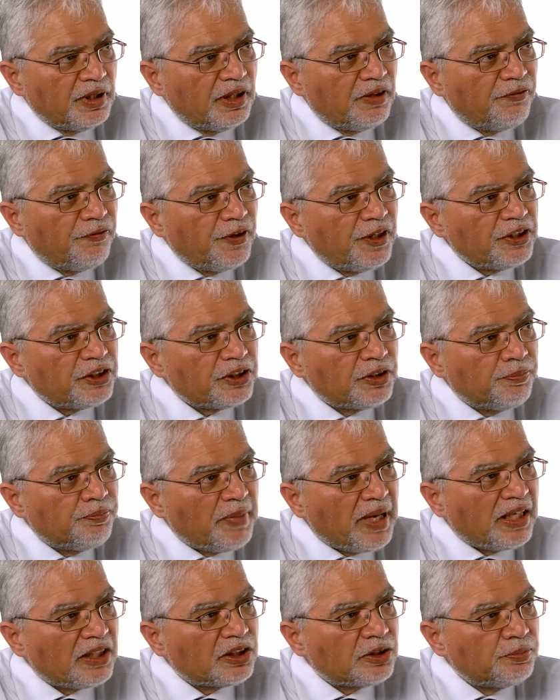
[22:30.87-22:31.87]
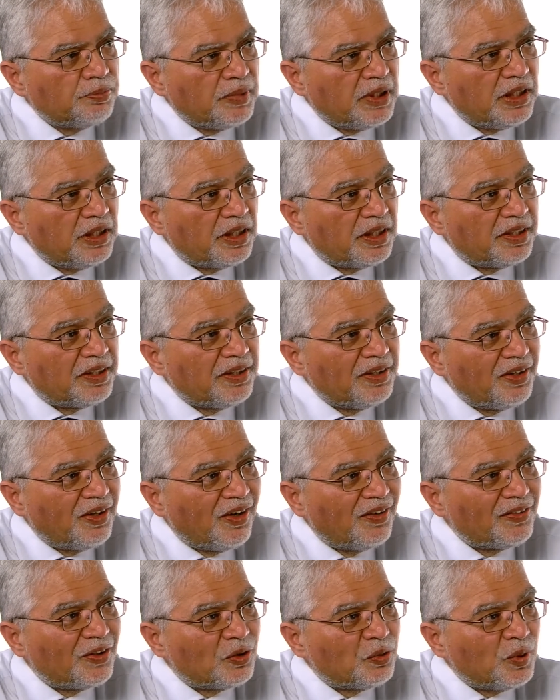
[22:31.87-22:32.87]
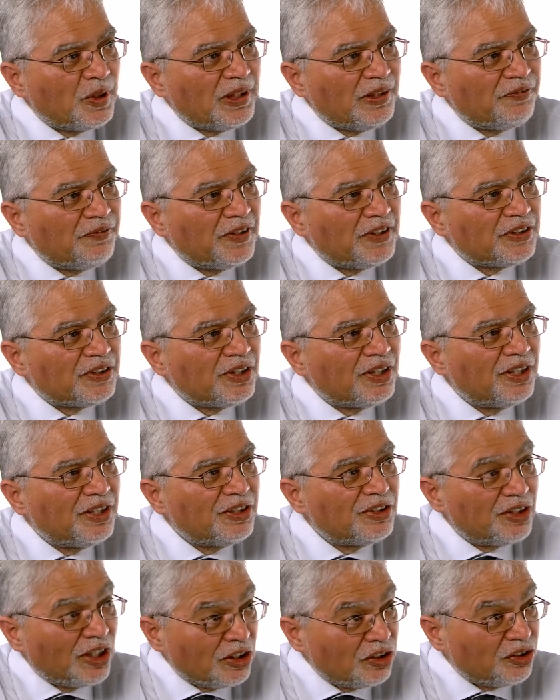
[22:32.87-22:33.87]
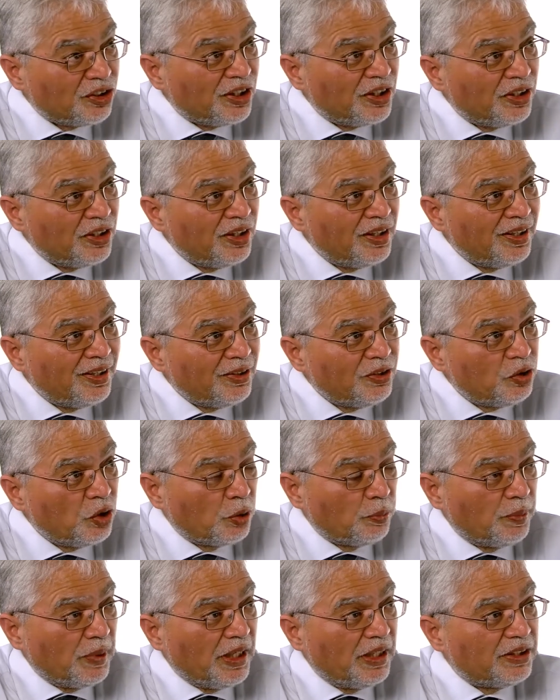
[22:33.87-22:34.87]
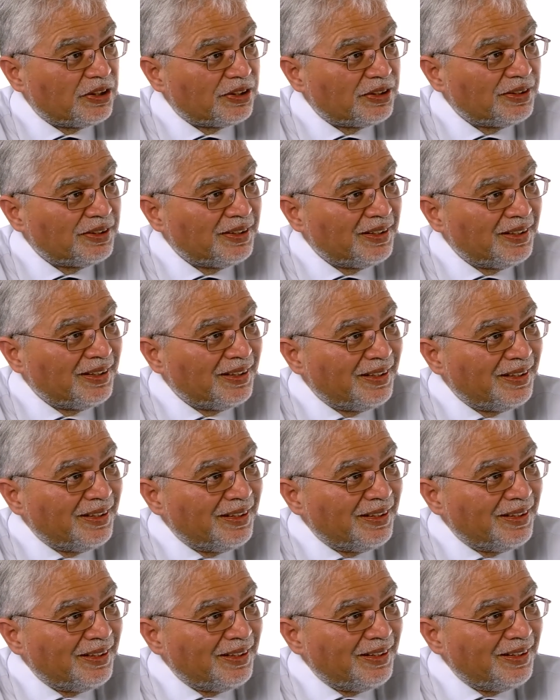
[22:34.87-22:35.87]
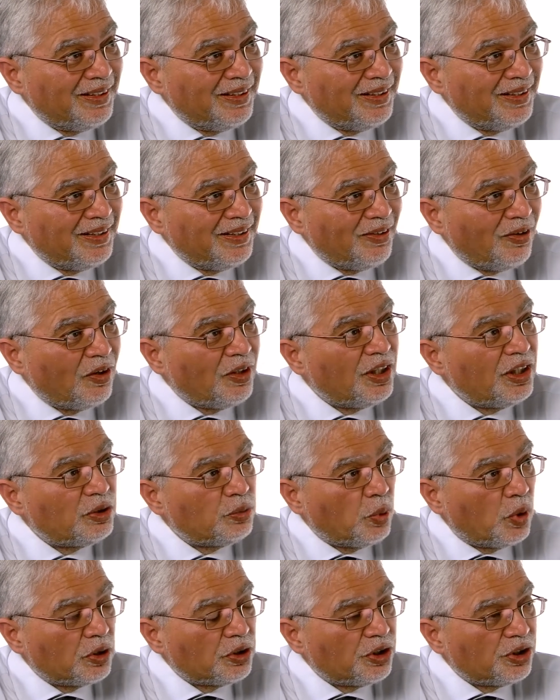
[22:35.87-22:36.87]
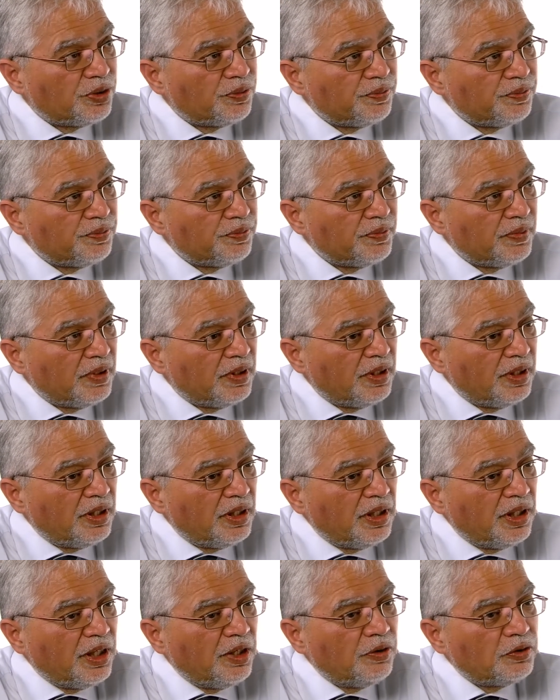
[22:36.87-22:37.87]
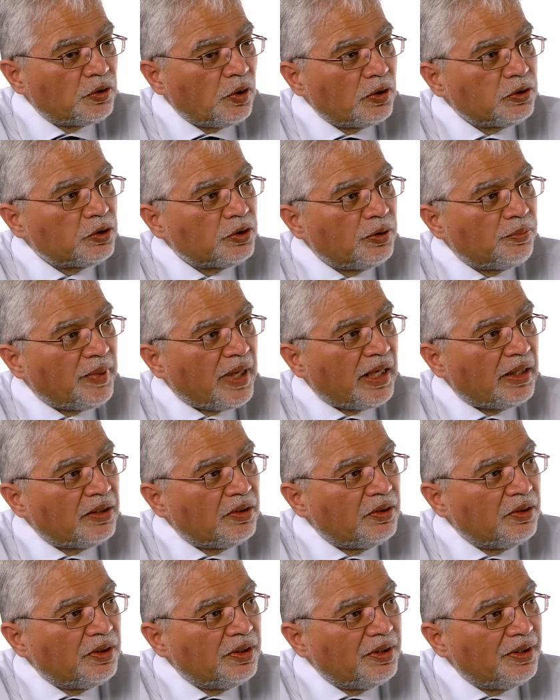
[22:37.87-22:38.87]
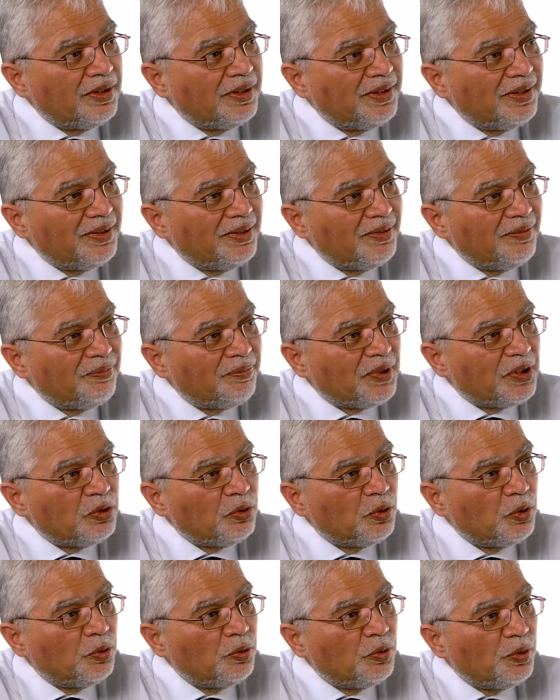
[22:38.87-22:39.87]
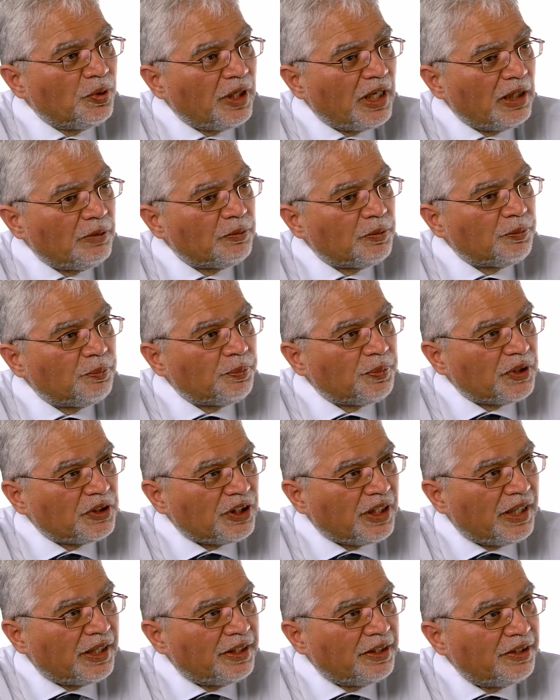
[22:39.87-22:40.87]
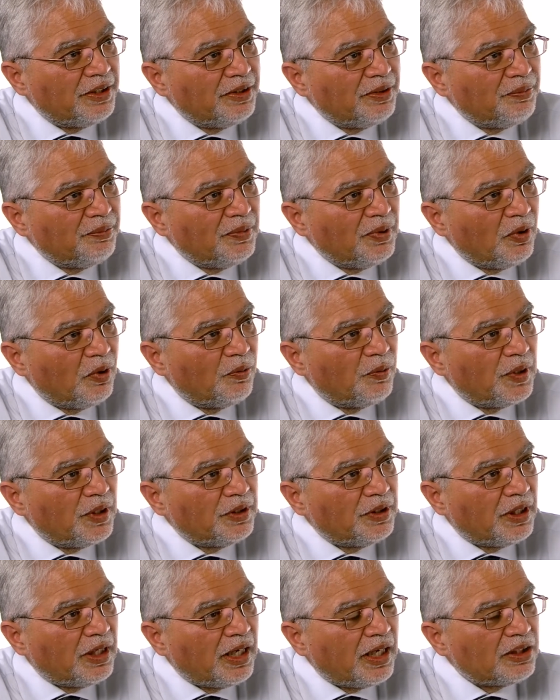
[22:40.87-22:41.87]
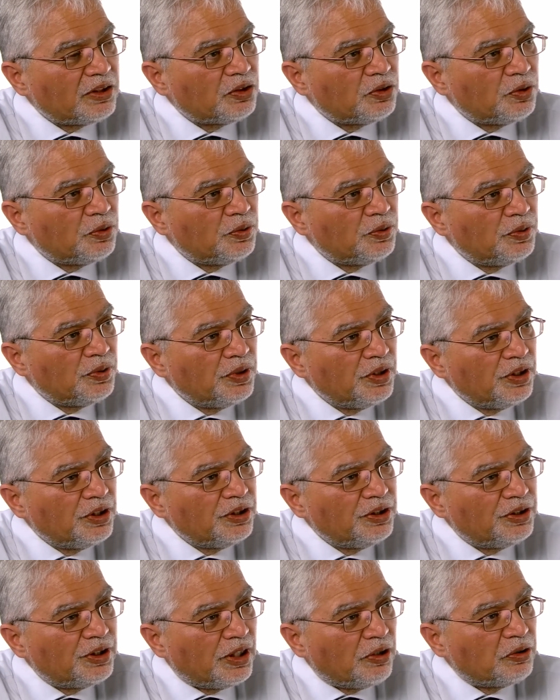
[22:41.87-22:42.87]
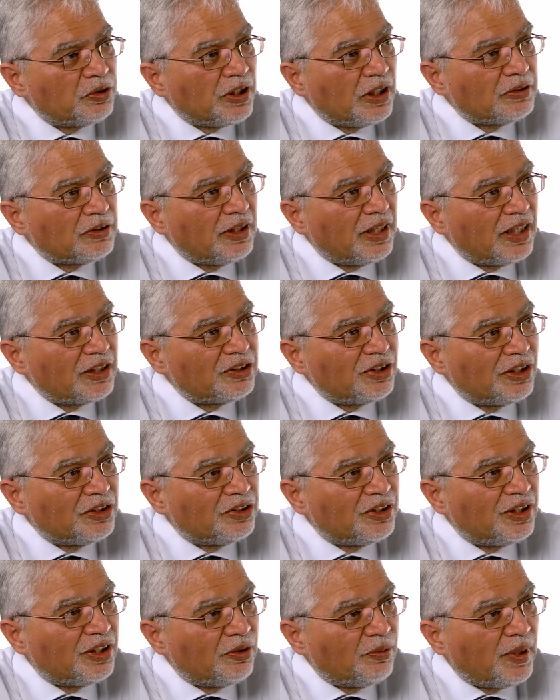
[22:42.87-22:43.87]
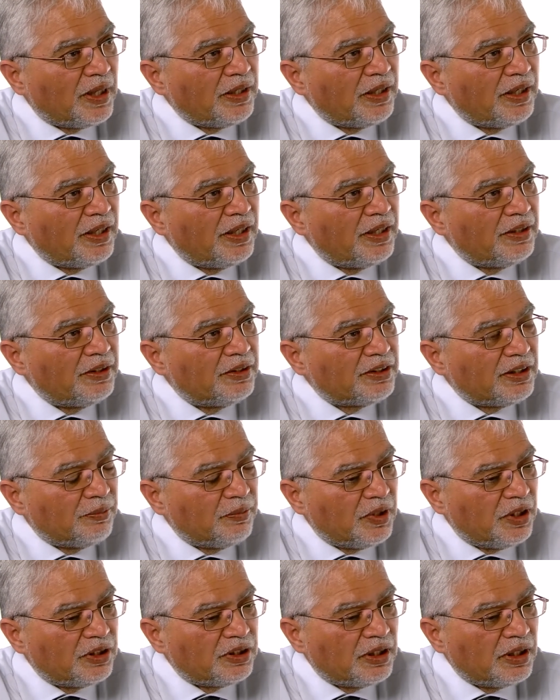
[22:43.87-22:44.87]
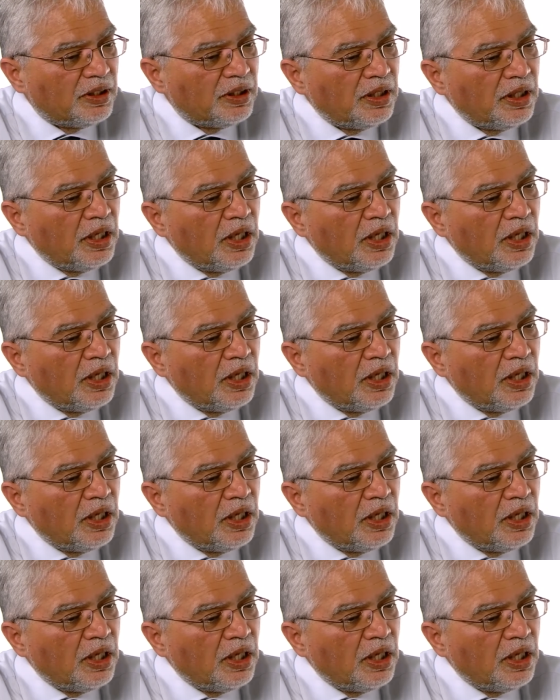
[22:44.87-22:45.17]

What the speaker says: The first mass murder of the 21st century took place on his watch. He is also the man who helped preside over the last two genocides last century, Rwanda and Srebrenica.